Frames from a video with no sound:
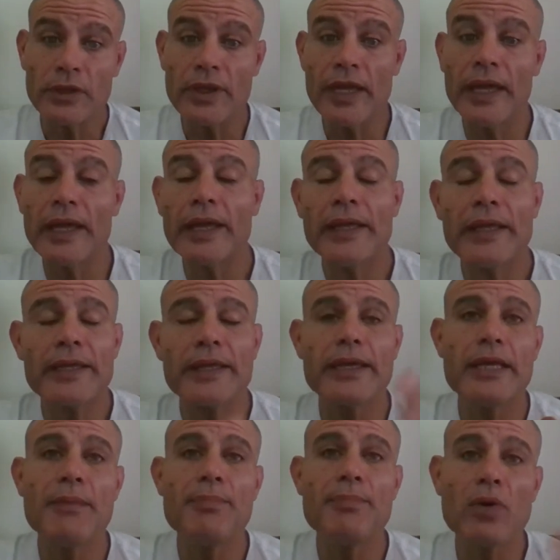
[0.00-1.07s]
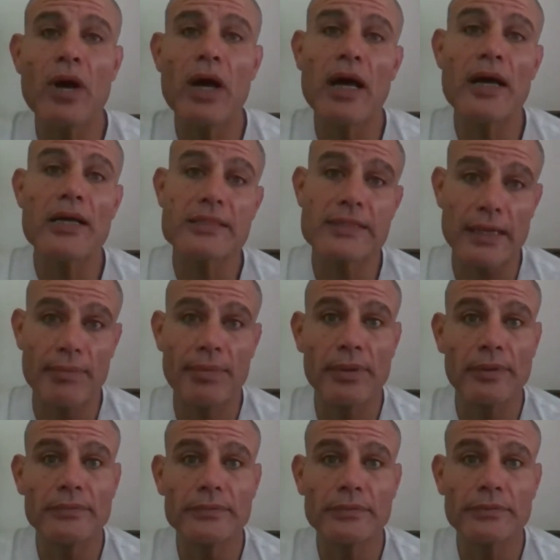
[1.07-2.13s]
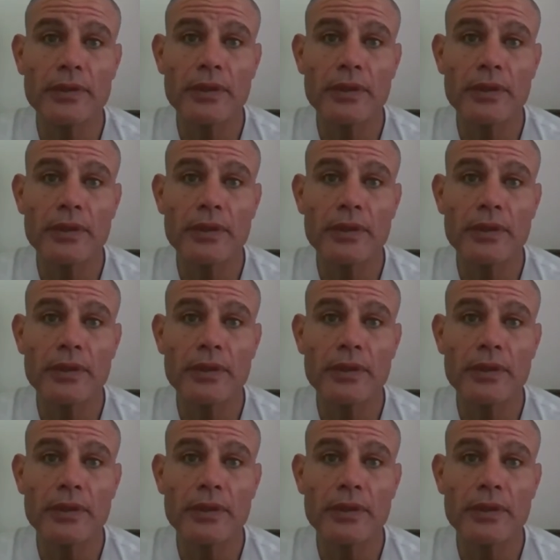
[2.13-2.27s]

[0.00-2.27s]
Okay, keep your eyes up.